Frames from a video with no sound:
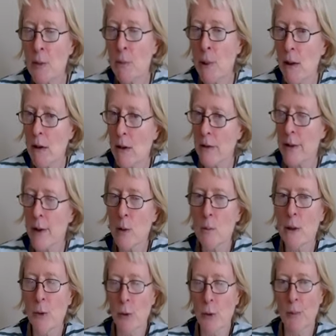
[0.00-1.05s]
a
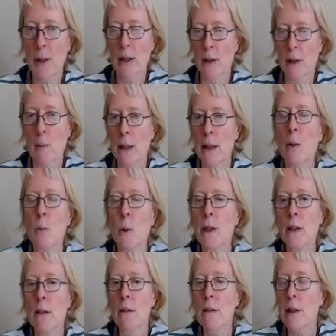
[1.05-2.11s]
polynomial speed up here. We
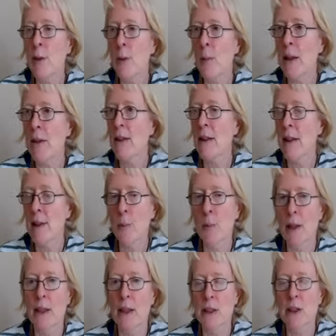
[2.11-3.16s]
don't expect an
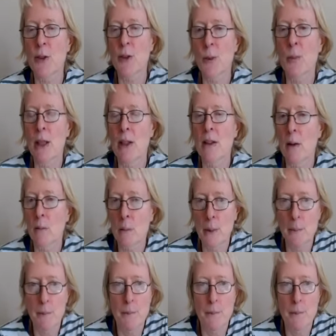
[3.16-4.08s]
exponential speed up.